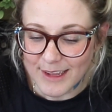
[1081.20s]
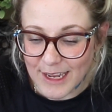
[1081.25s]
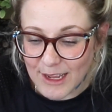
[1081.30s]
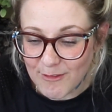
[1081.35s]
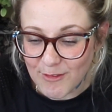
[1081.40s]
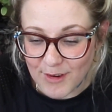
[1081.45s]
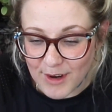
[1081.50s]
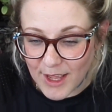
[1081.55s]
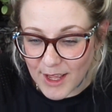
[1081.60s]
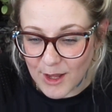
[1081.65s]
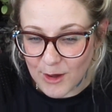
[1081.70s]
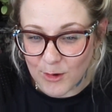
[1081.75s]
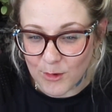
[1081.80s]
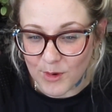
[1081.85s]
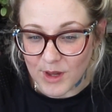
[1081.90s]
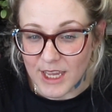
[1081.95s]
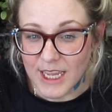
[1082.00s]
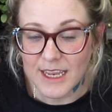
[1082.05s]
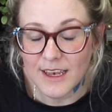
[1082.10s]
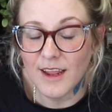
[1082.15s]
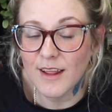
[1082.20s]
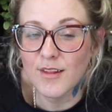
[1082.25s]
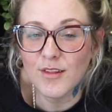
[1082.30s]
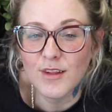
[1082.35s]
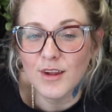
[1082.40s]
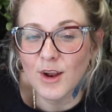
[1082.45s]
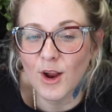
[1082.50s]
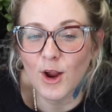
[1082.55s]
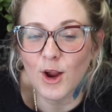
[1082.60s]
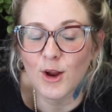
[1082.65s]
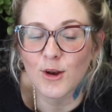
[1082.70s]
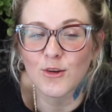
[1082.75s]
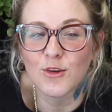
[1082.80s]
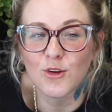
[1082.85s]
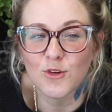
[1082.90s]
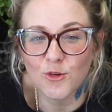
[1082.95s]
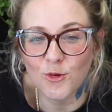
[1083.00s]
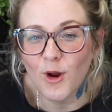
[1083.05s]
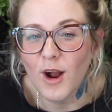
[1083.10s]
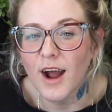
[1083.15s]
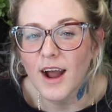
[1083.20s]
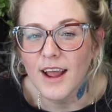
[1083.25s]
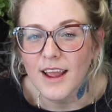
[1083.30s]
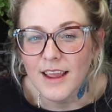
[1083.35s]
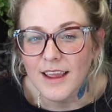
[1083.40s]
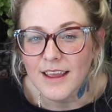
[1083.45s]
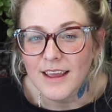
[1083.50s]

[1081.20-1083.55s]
You never know. It doesn't hurt to try.